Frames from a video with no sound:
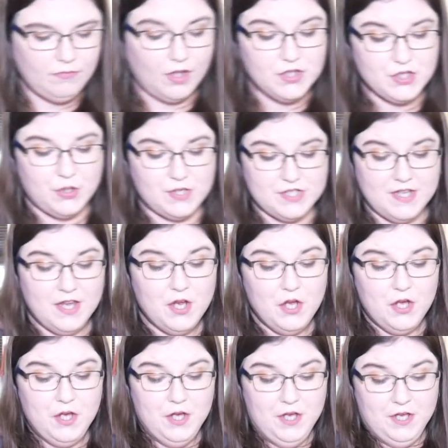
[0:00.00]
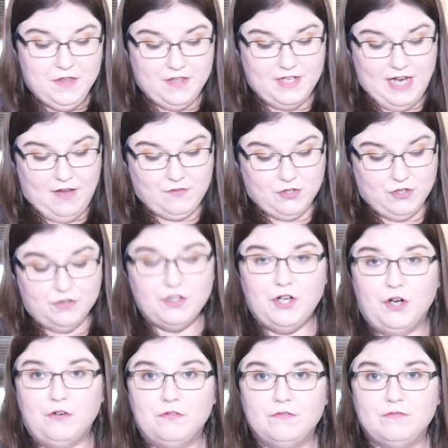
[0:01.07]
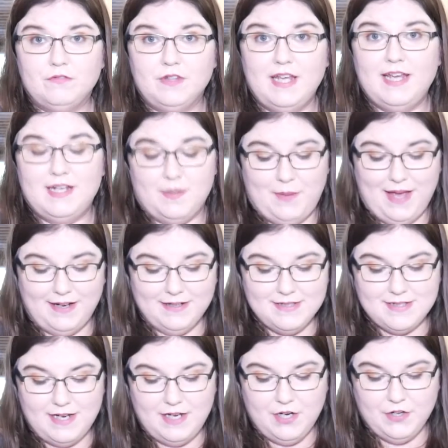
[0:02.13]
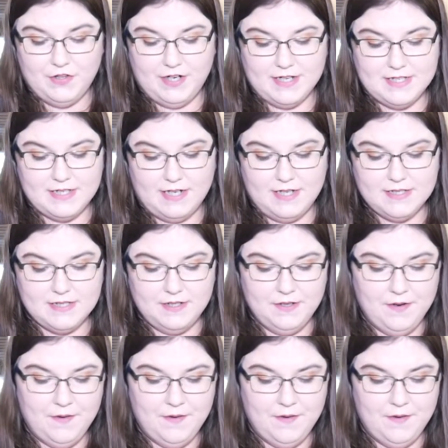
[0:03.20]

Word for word: So it's the day after, you know, Independence Day here in the United States.